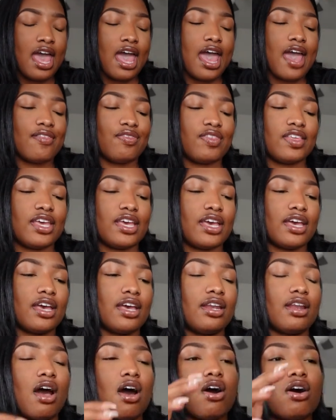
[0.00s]
And
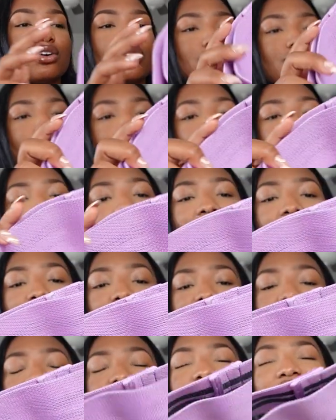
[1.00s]
then also
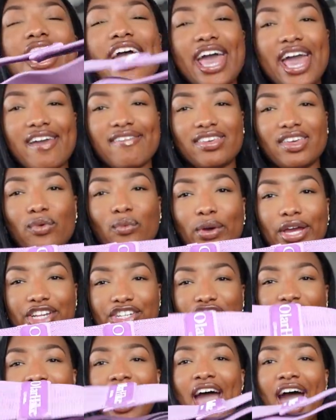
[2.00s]
have the heavy,
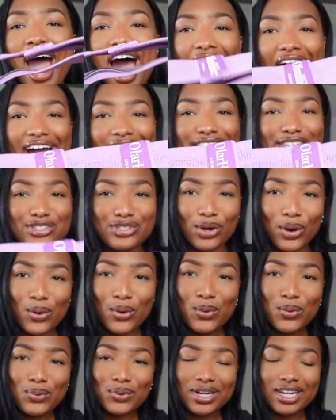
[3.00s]
which I
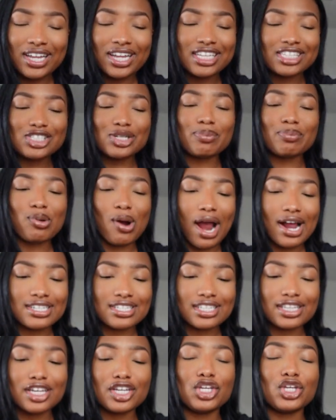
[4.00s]
don't
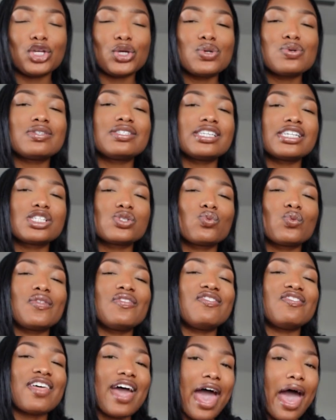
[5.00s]
surprisingly use this
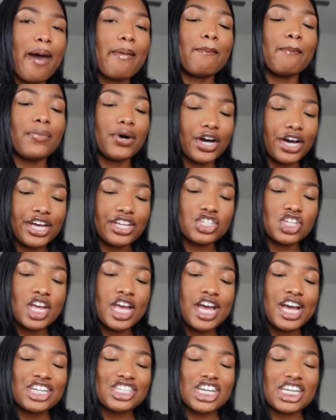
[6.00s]
one that much
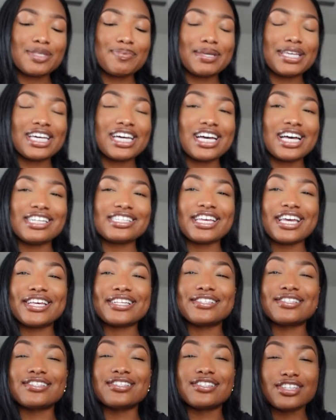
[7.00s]
just because
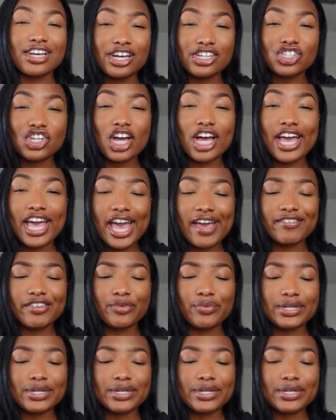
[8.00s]
it's such a heavy